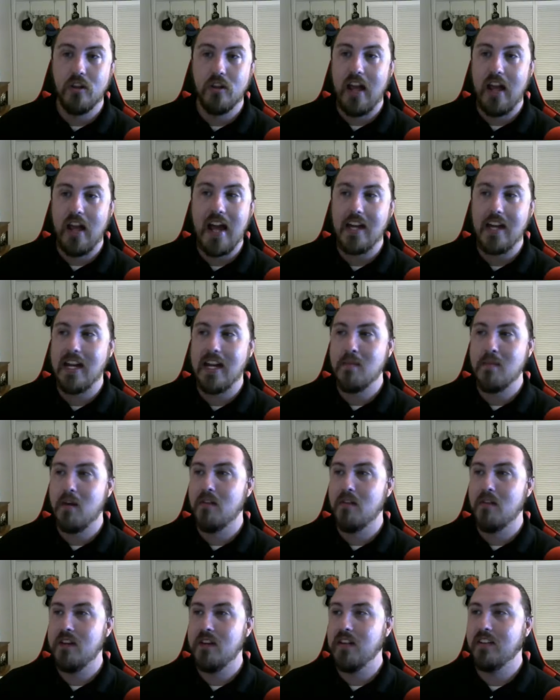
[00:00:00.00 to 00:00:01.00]
Latin name
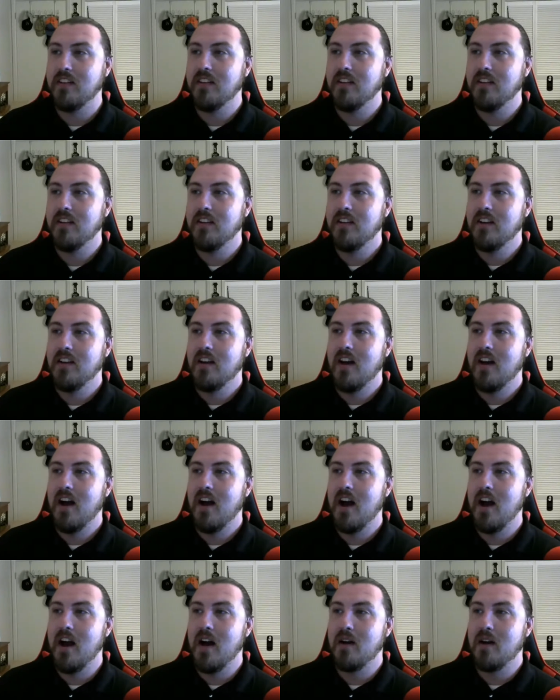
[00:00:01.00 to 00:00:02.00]
of it.
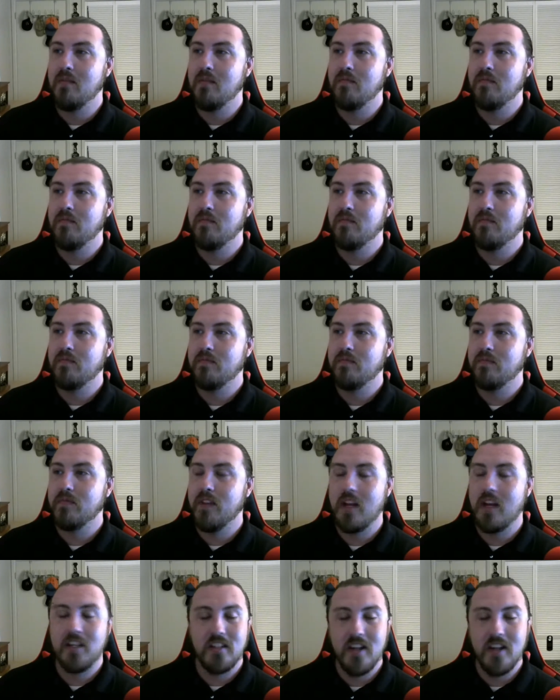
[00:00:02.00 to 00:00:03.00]
Um,
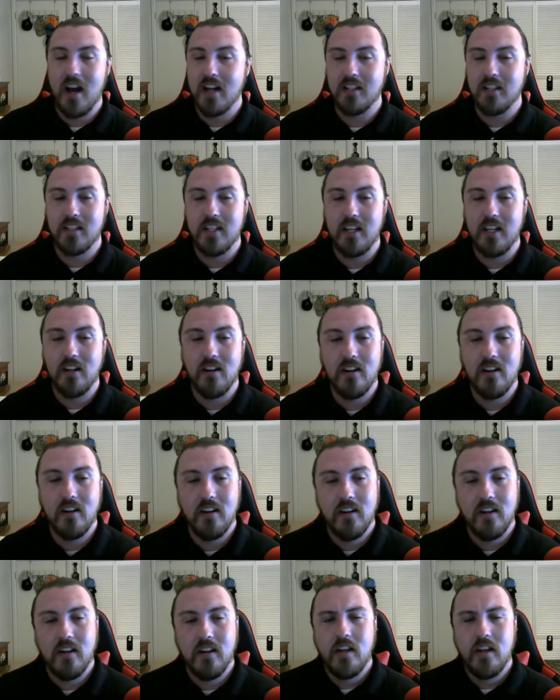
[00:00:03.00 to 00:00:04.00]
it's not cedar.
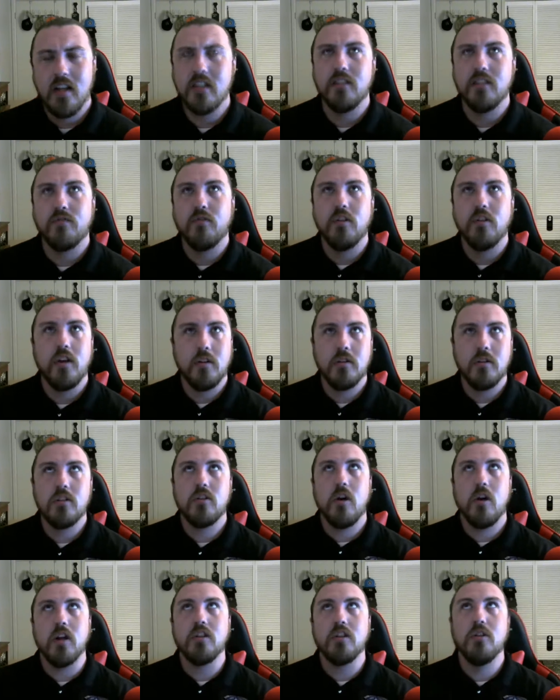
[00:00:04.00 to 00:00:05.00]
Is it for
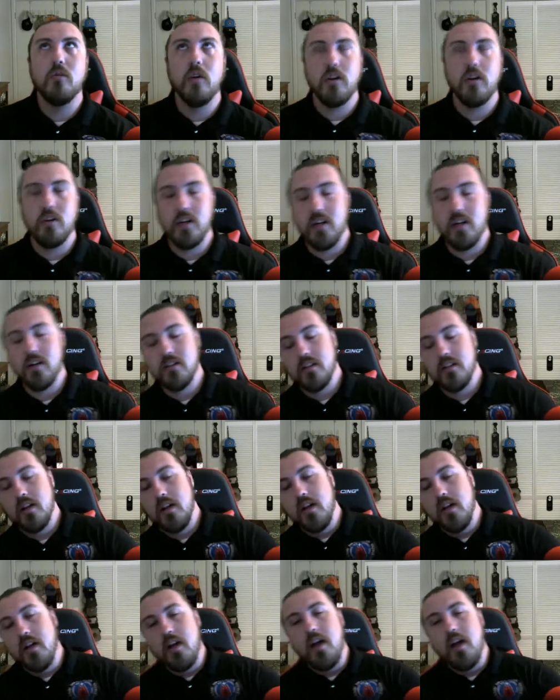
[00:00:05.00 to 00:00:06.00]
sorry, 200 years?
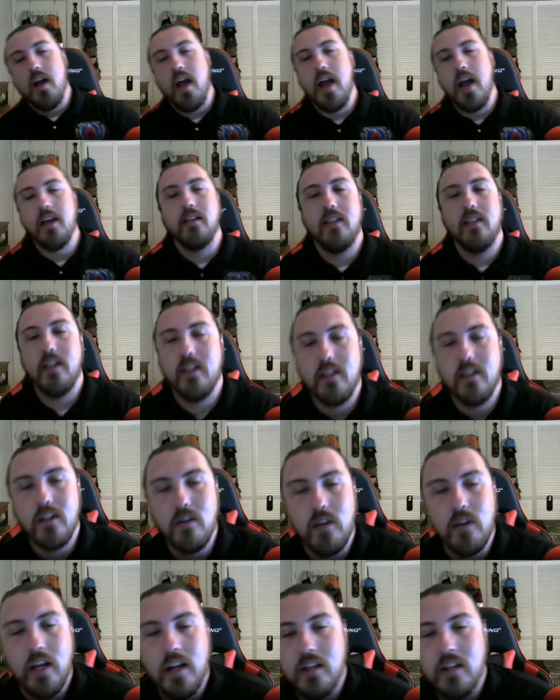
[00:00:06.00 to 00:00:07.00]
And then
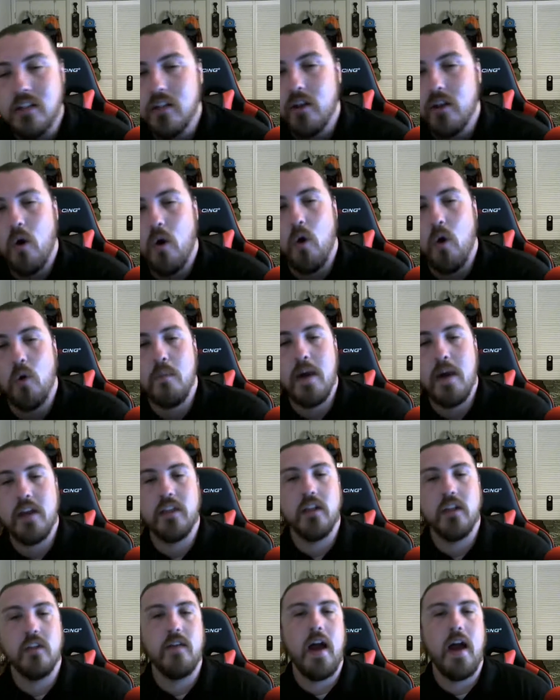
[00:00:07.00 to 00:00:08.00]
you get into the whole
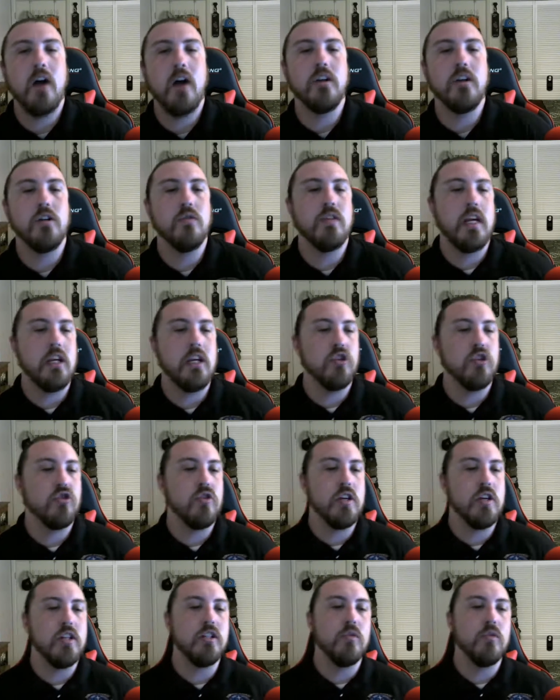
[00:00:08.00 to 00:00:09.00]
method of how do you date
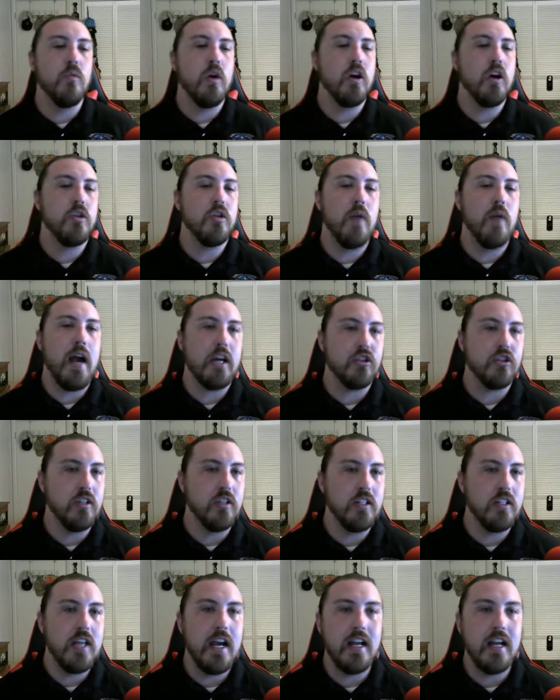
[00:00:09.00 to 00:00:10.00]
trees and what are you actually
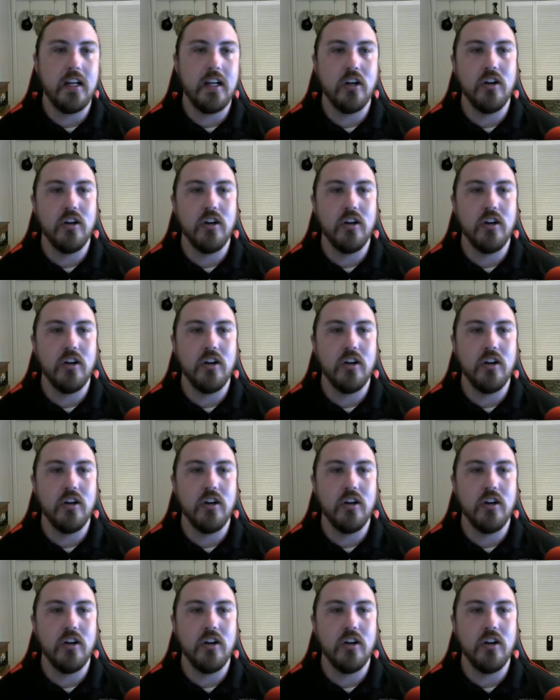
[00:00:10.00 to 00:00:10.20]
dating?